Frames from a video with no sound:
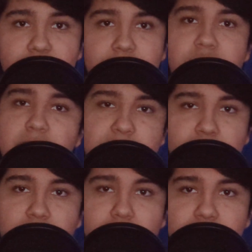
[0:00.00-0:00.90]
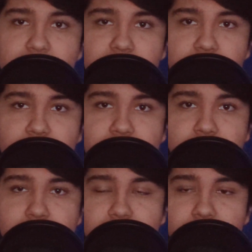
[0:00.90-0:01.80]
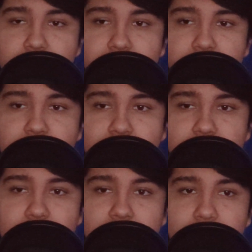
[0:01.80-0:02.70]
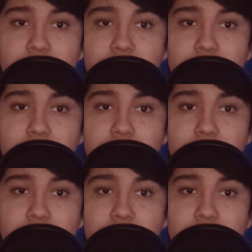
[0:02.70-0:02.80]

it from my old computer, and